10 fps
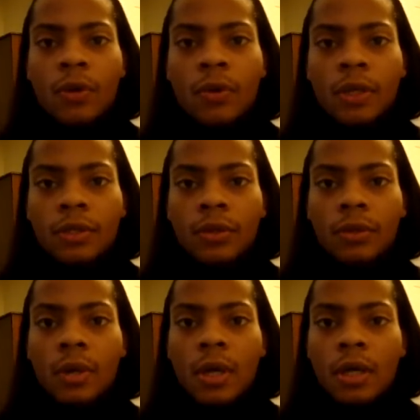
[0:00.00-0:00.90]
we're going
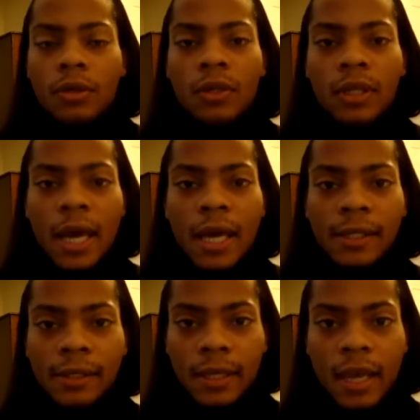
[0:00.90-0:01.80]
to
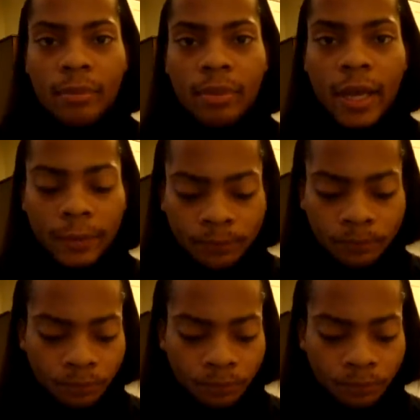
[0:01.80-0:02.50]
utilize this in gameplay.